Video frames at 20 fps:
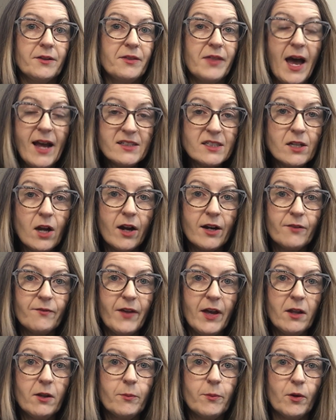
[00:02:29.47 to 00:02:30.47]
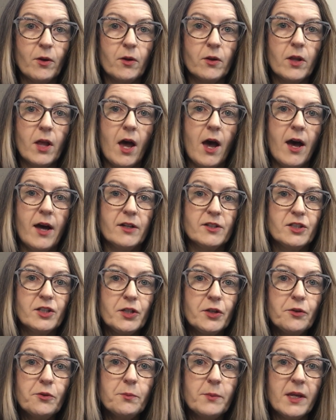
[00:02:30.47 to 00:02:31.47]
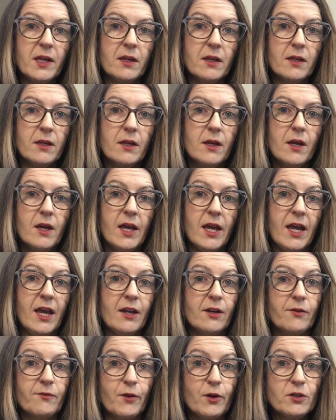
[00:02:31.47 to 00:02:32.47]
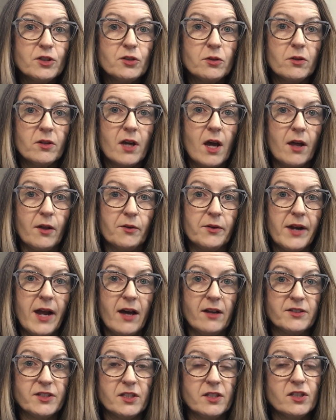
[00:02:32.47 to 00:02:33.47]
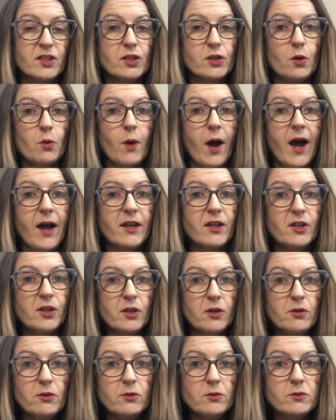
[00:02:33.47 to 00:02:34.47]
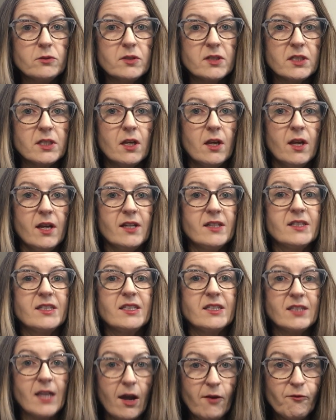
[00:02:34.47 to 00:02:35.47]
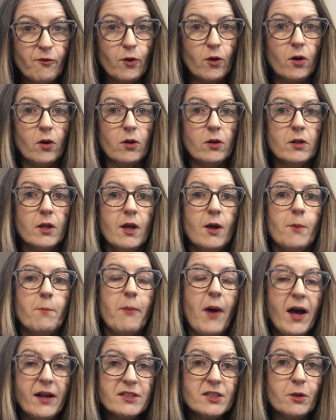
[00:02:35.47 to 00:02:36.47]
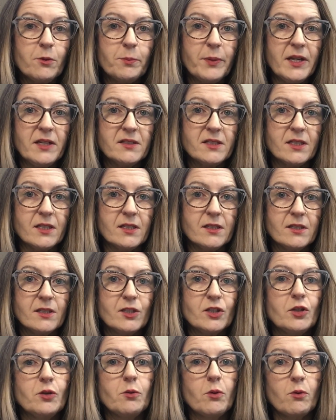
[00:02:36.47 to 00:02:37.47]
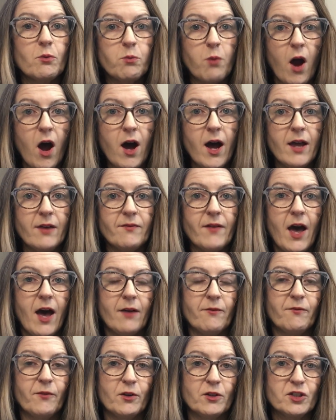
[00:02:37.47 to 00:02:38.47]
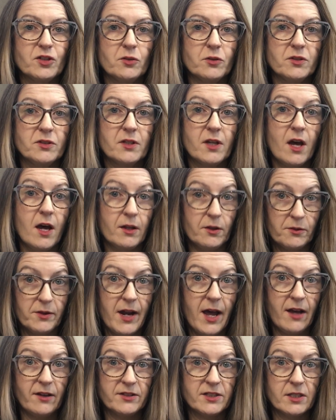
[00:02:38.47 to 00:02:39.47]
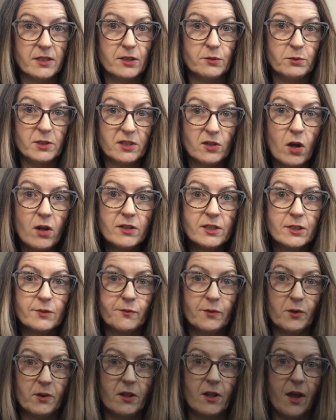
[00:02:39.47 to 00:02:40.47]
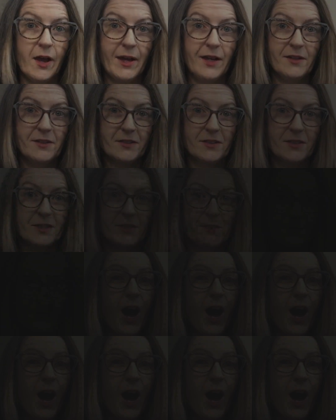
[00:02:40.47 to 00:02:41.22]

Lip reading: that's not available to me in a virtual color analysis. So I use several puzzle pieces to arrive at virtual color analysis results for clients.